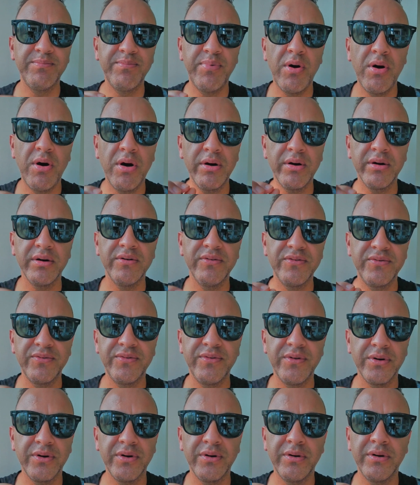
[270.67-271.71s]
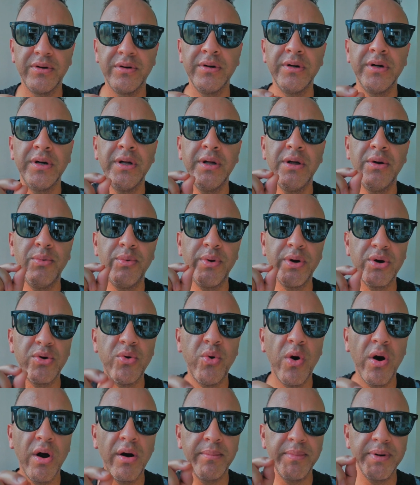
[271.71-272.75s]
part of their
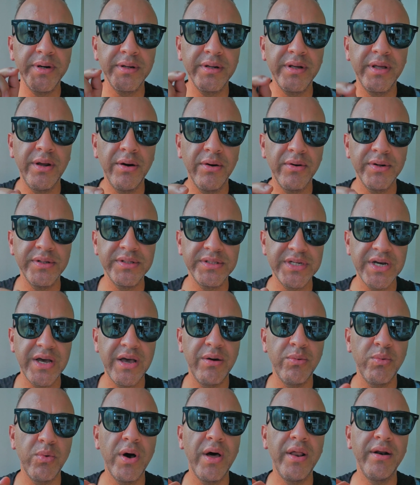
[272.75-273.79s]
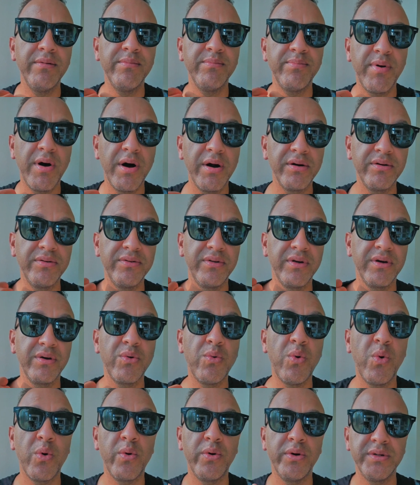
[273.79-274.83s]
requirement here in Taiwan and part of the
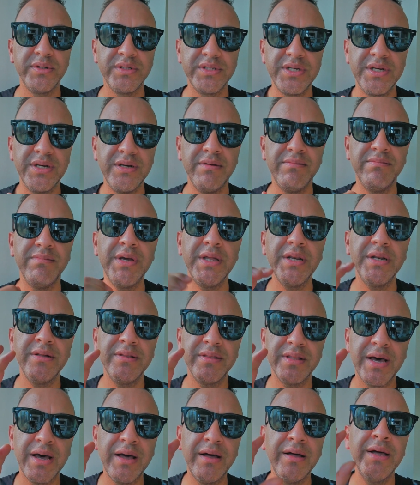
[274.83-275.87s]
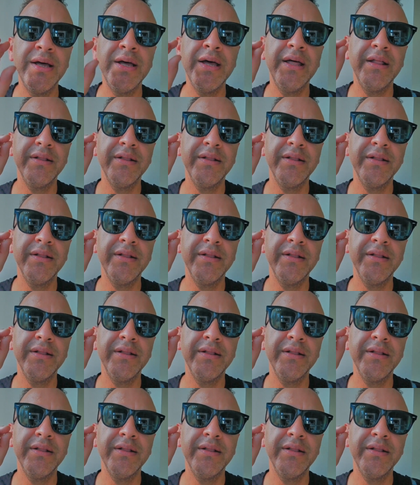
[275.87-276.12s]
quarantine, meaning that